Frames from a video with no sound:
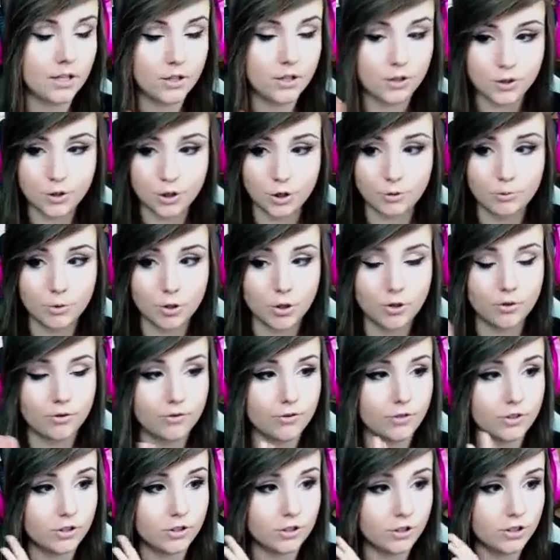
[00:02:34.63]
Don't move,
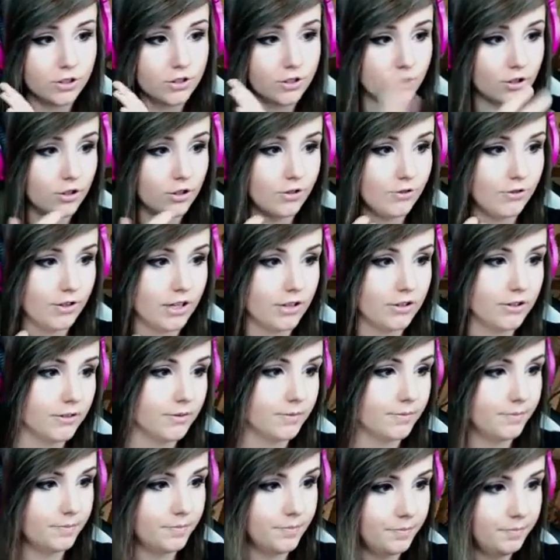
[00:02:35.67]
just turn around.
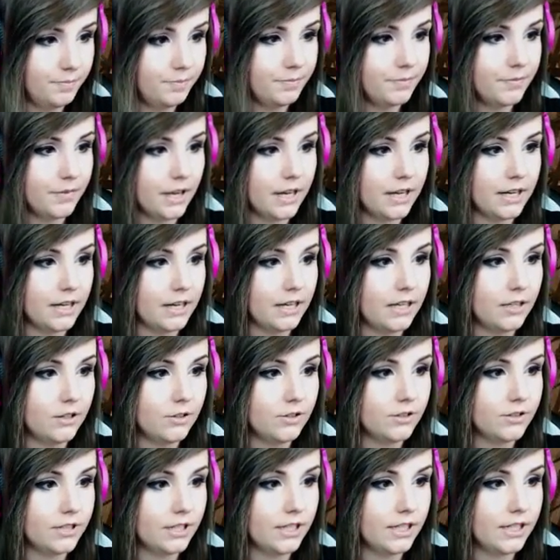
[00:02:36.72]
And then you
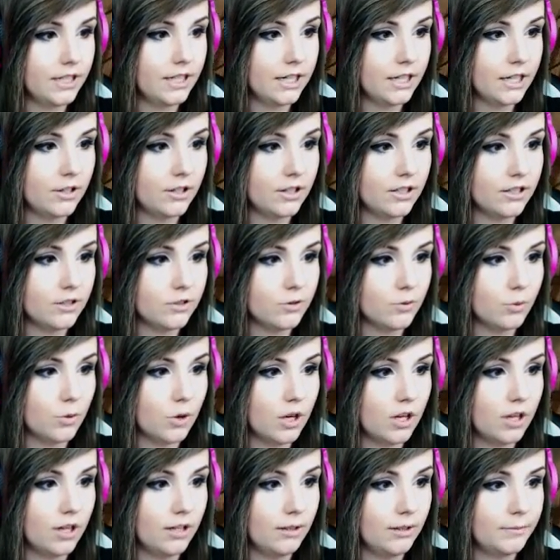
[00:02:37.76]
see here this
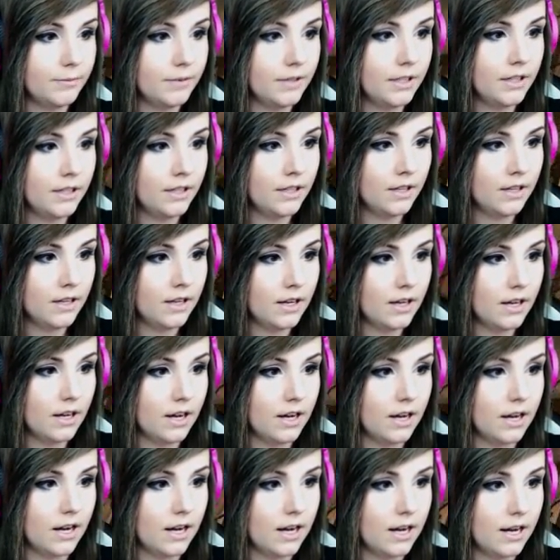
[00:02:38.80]
wall.
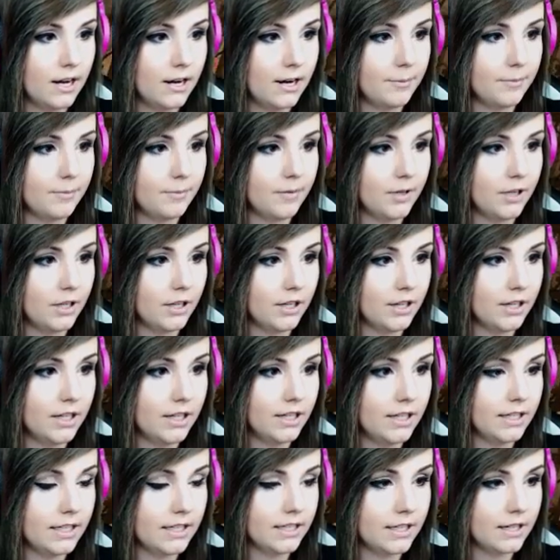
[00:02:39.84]
You're
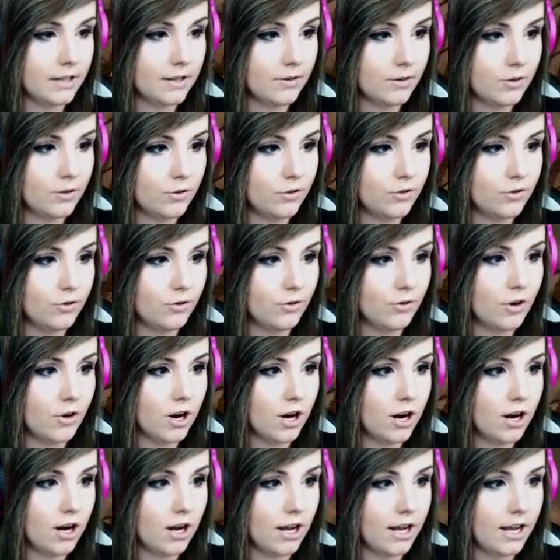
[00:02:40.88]
gonna
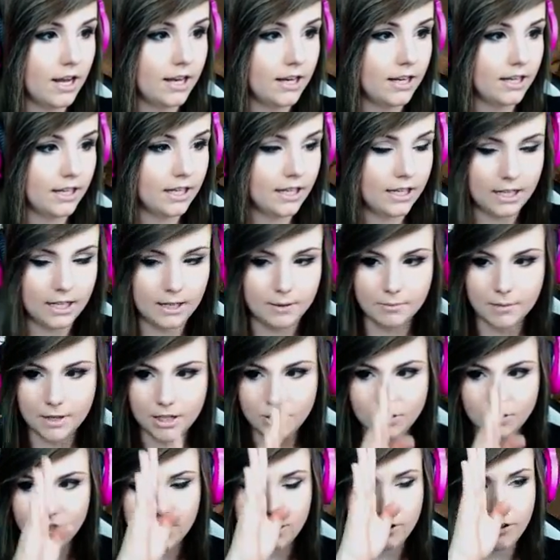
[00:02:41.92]
draw an
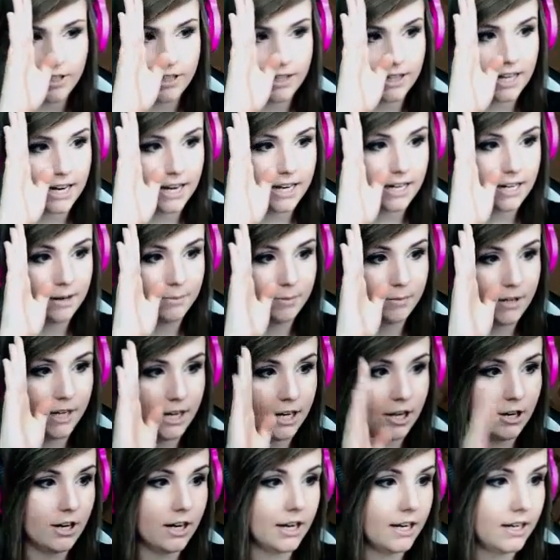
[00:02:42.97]
imaginary line up
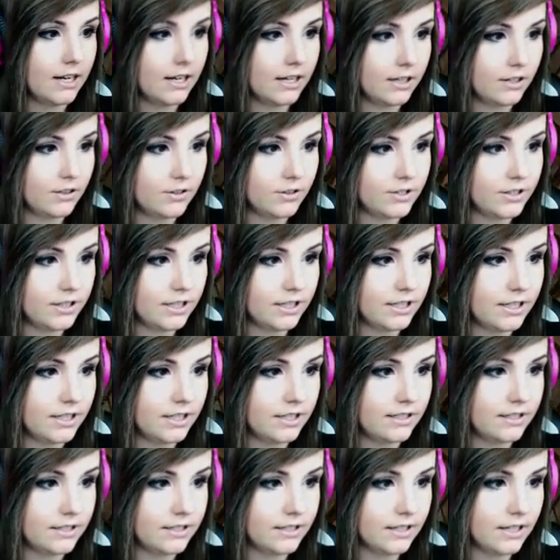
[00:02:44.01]
there, and then you see
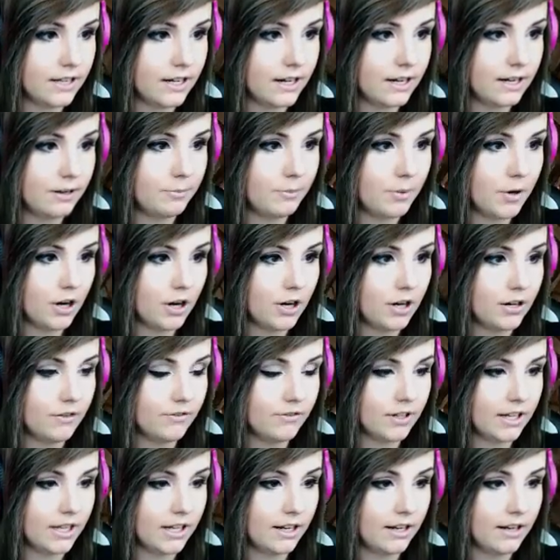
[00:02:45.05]
this part
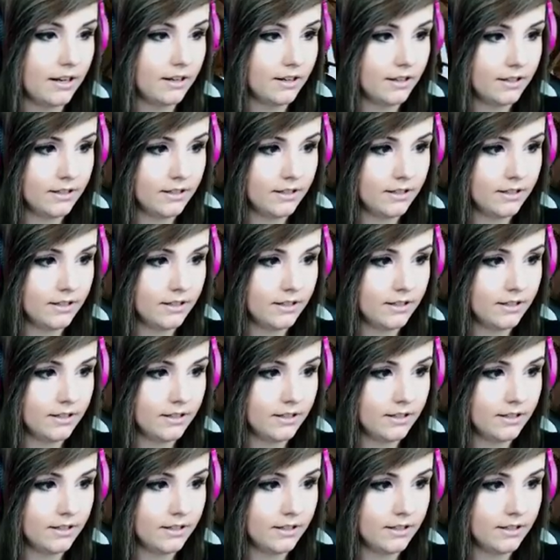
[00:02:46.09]
of the